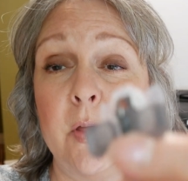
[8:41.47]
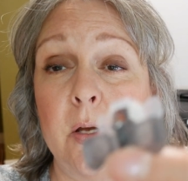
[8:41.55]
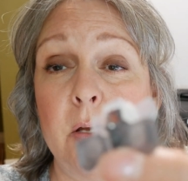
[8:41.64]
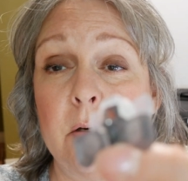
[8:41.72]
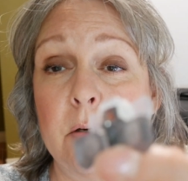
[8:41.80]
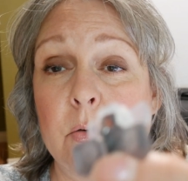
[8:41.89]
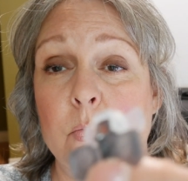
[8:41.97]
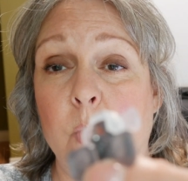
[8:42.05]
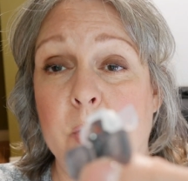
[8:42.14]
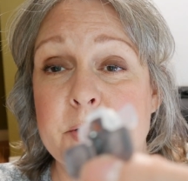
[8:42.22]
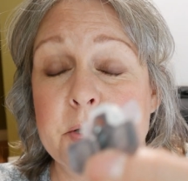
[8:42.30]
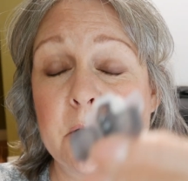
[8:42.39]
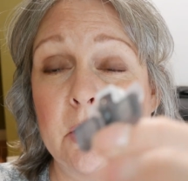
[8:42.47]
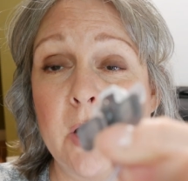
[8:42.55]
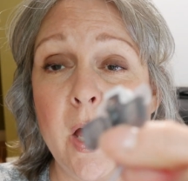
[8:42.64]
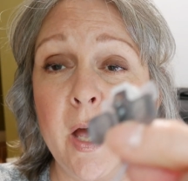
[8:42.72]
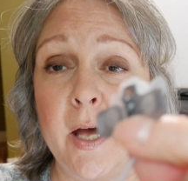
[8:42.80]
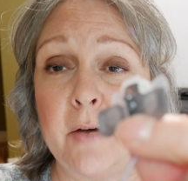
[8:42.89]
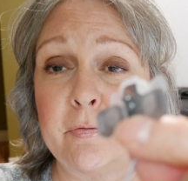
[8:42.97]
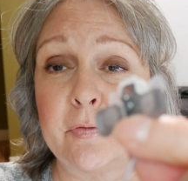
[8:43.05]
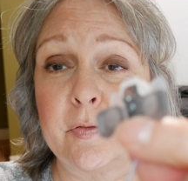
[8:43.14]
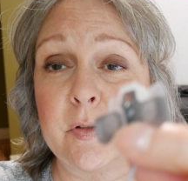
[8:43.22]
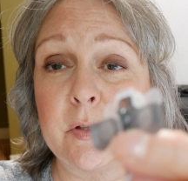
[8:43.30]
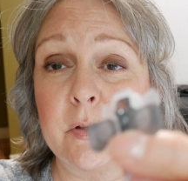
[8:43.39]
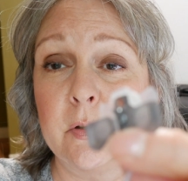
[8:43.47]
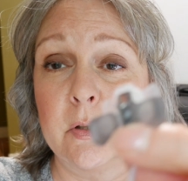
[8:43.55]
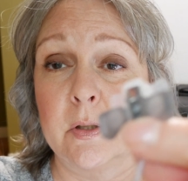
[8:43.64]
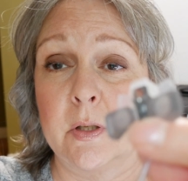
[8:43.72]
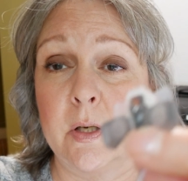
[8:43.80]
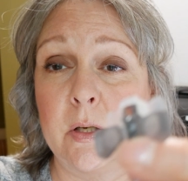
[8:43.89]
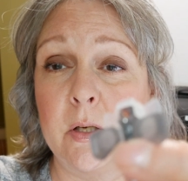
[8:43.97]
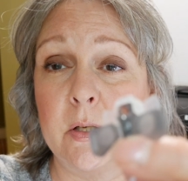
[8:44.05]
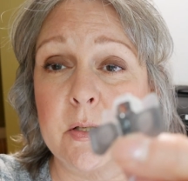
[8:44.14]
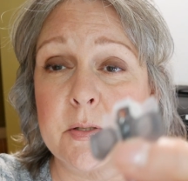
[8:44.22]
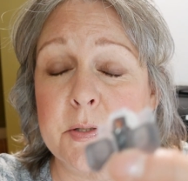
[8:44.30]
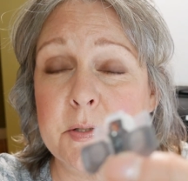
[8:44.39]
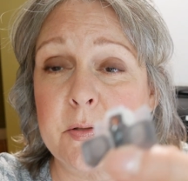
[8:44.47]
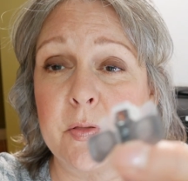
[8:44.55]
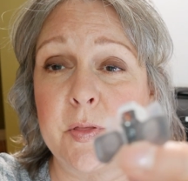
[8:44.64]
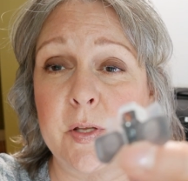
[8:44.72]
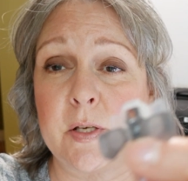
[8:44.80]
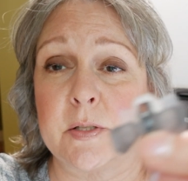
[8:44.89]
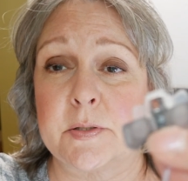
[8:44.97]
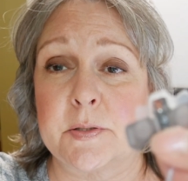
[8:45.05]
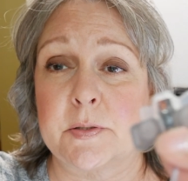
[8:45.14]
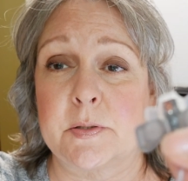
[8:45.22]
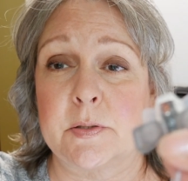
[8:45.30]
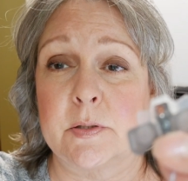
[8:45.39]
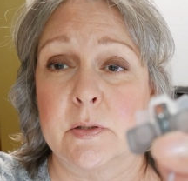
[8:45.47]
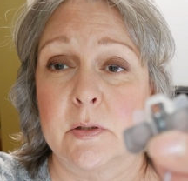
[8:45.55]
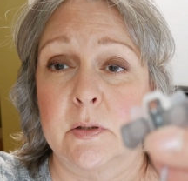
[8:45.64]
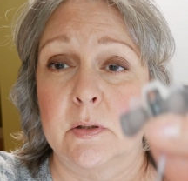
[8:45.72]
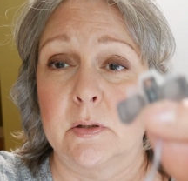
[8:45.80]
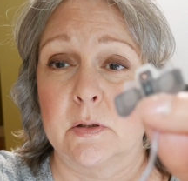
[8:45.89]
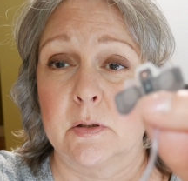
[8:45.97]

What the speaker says: Then what's left is this